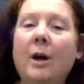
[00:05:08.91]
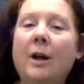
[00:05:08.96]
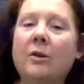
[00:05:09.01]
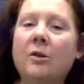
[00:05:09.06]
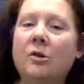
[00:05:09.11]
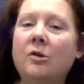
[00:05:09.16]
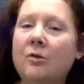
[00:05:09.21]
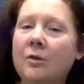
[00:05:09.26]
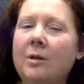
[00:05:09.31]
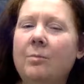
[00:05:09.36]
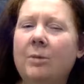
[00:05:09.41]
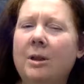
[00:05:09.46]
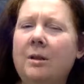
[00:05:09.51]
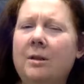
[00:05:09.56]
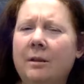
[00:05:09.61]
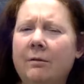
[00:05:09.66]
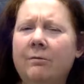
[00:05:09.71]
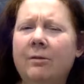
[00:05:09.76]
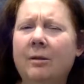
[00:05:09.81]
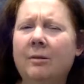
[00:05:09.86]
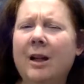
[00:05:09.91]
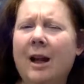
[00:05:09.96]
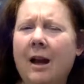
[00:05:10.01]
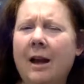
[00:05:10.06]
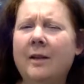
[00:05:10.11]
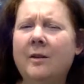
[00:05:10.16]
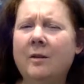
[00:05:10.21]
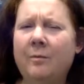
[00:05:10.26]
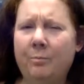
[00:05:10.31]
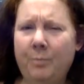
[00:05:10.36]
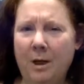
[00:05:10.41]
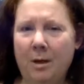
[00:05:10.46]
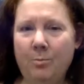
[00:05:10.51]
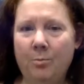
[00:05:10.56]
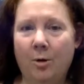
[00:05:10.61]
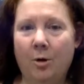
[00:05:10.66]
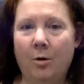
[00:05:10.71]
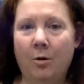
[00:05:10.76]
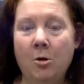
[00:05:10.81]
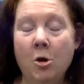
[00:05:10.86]
extremely different kinds of
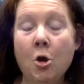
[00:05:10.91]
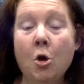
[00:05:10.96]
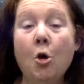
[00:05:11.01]
people